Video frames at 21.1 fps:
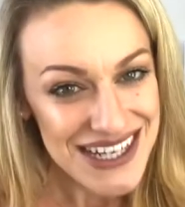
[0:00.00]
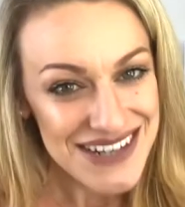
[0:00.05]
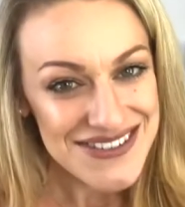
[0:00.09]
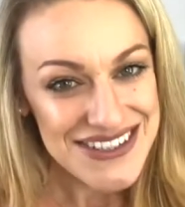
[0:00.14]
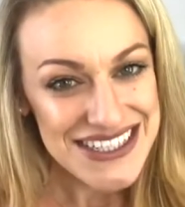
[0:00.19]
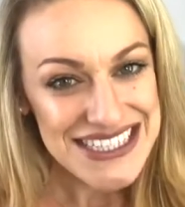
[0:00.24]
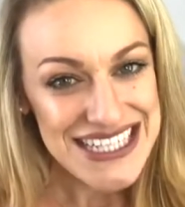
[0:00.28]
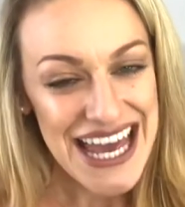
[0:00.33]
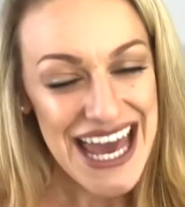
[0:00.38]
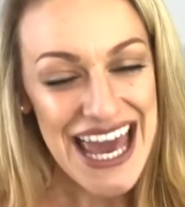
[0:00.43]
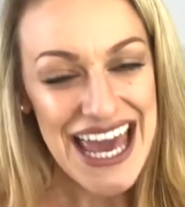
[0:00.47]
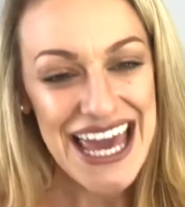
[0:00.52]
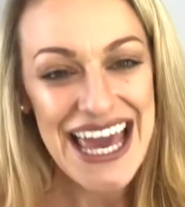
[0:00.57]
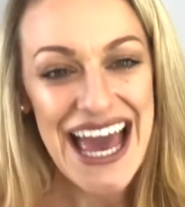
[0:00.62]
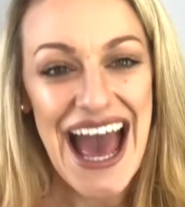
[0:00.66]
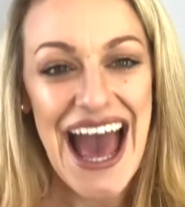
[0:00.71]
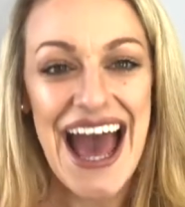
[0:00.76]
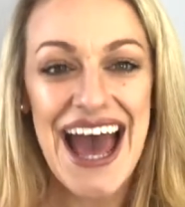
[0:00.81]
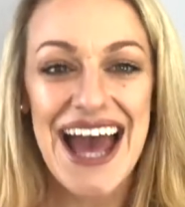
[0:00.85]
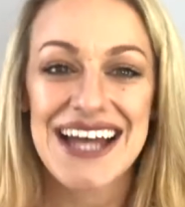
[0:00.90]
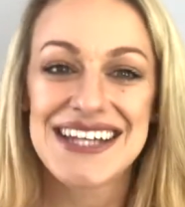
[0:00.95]
lovely day
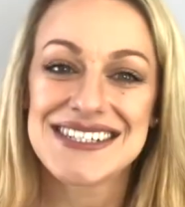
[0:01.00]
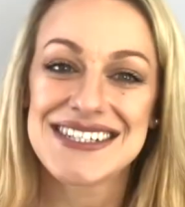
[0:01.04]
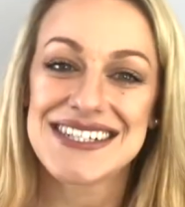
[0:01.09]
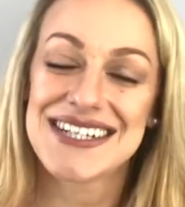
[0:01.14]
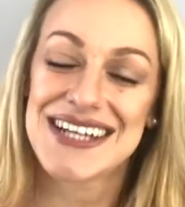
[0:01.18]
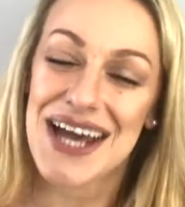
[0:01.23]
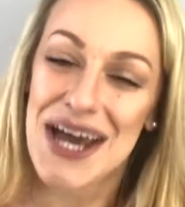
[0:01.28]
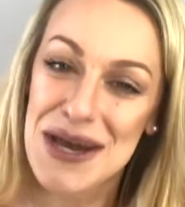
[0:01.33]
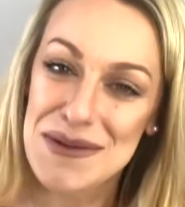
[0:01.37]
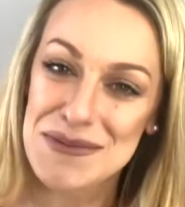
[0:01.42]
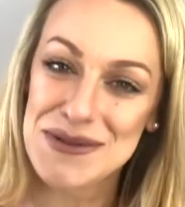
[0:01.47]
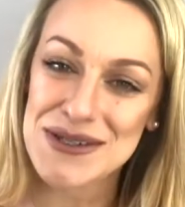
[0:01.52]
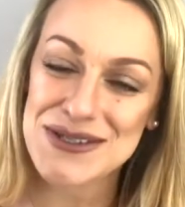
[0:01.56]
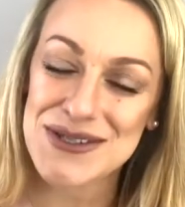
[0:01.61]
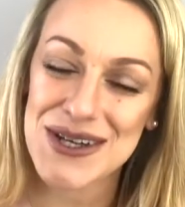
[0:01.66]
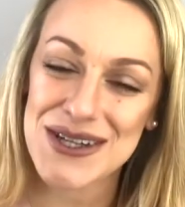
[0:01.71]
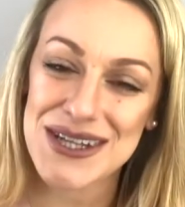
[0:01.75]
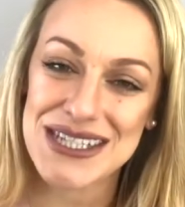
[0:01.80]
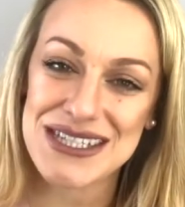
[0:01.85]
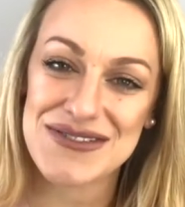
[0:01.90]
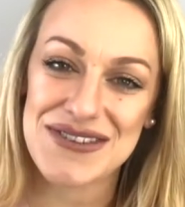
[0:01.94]
and hope you
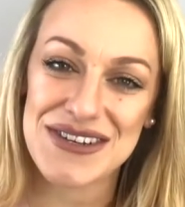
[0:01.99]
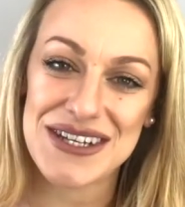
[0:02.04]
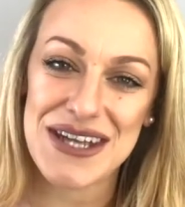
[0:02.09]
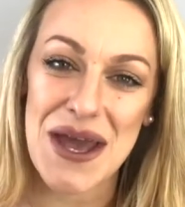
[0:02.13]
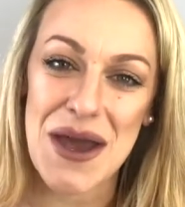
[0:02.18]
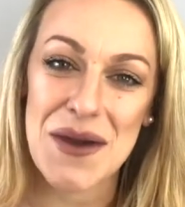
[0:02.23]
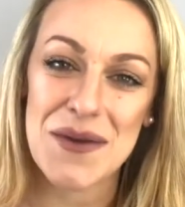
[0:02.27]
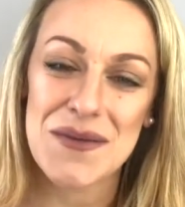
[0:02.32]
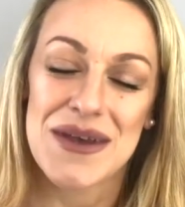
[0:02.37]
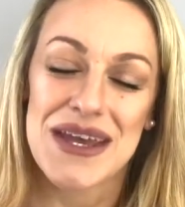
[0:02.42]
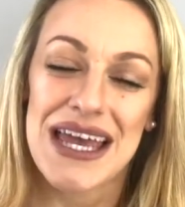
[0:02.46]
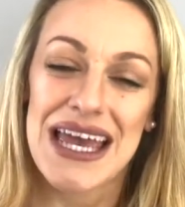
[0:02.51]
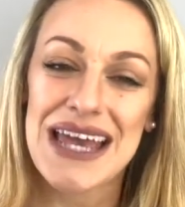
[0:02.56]
enjoyed this video.